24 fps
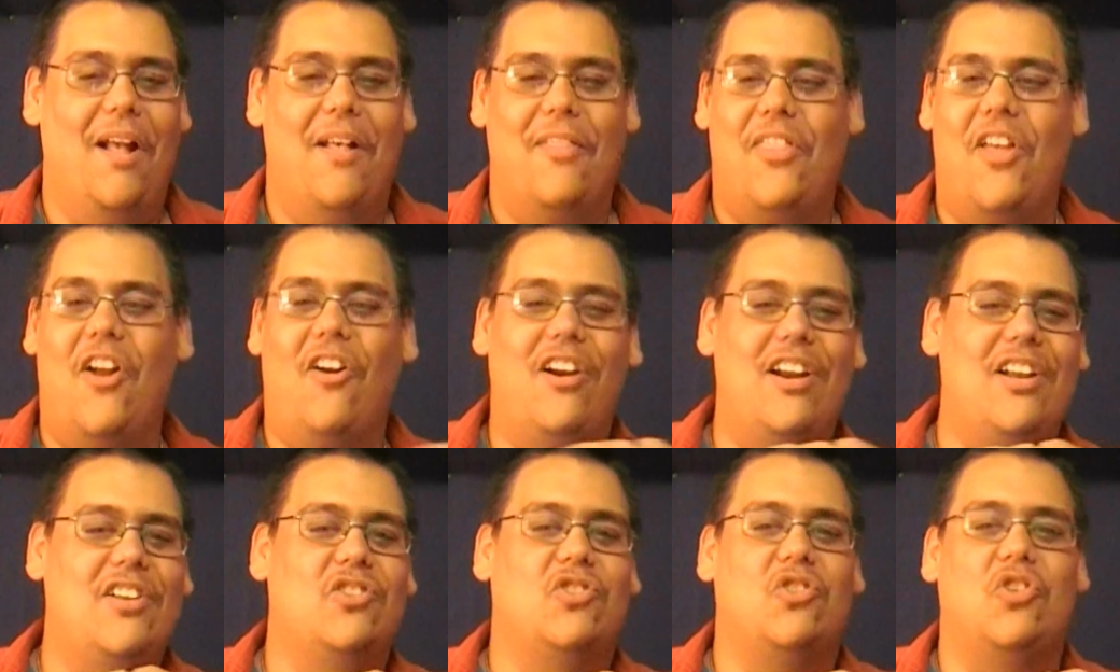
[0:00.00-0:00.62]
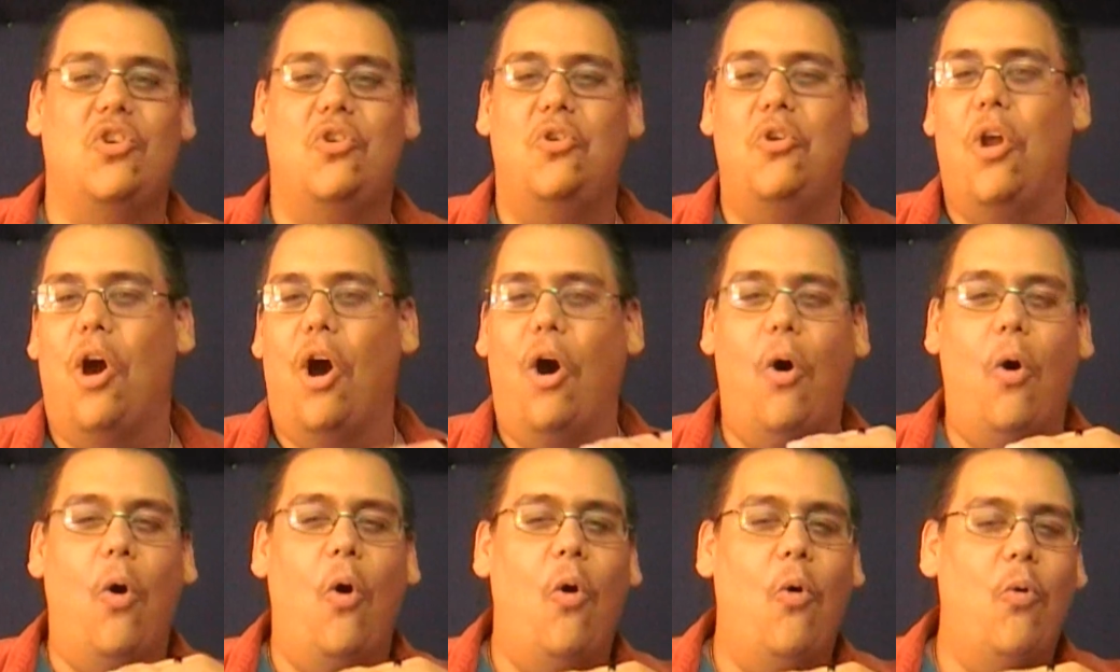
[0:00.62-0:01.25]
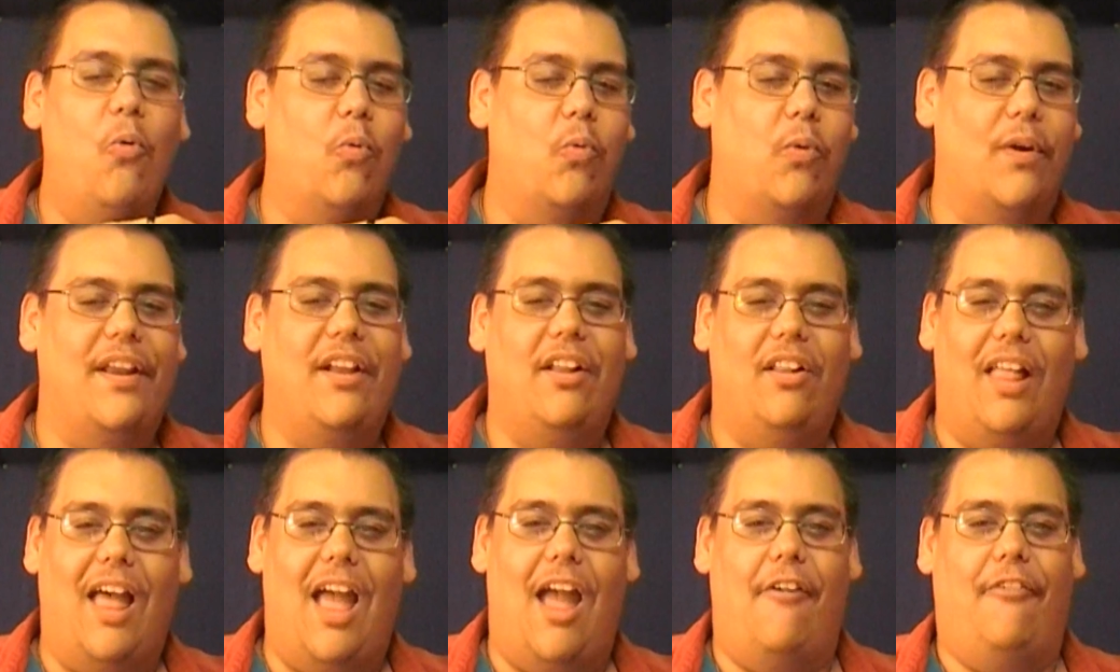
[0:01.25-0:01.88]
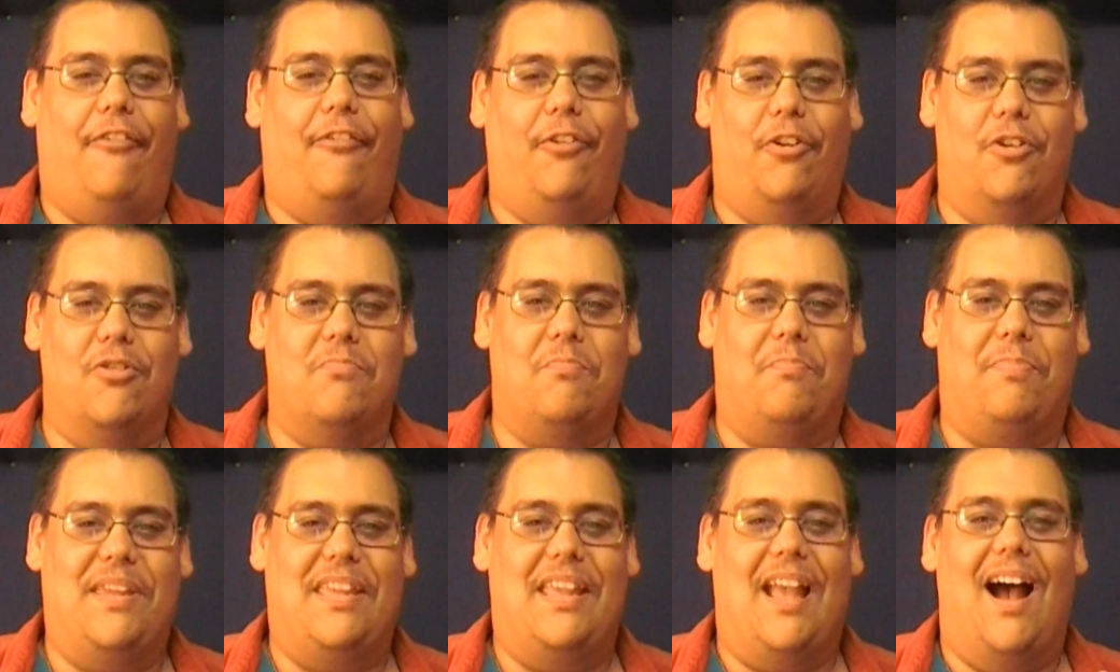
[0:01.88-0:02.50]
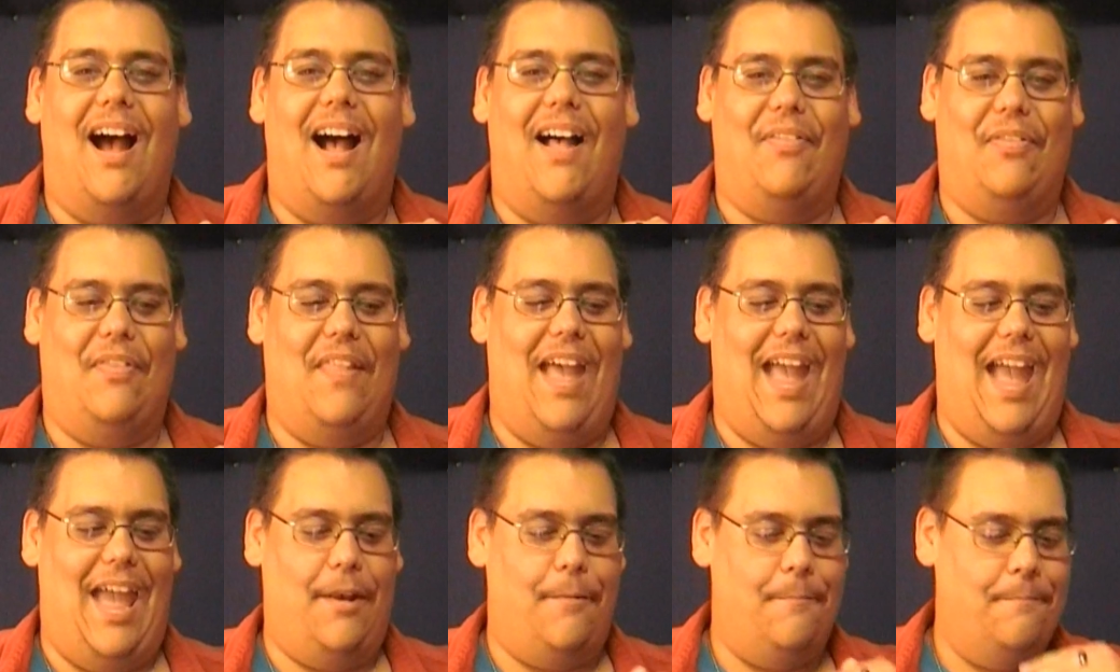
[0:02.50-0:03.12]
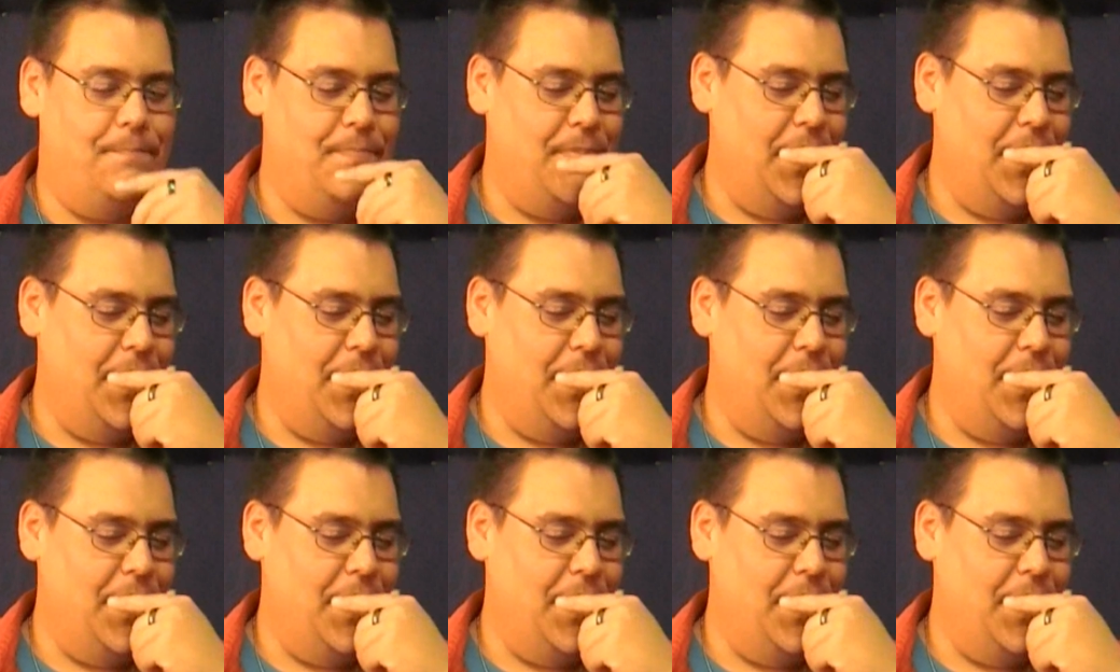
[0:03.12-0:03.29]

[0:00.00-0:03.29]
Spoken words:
There is no real effort beyond that.